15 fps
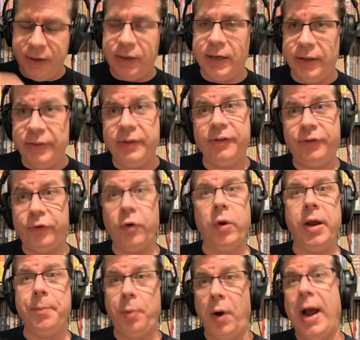did this
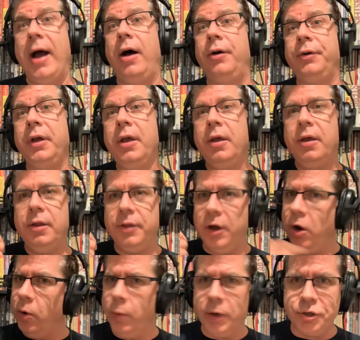story proud. The
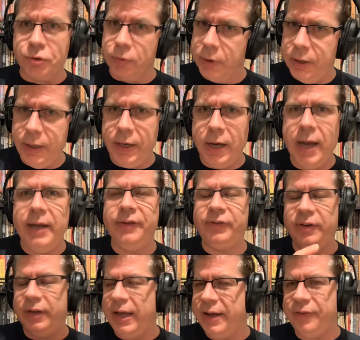artwork's really nice,
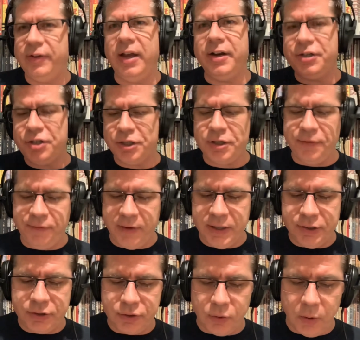and like I said, it's just a
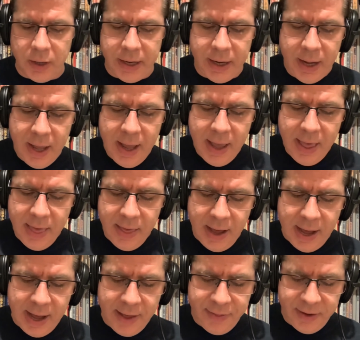fun story. The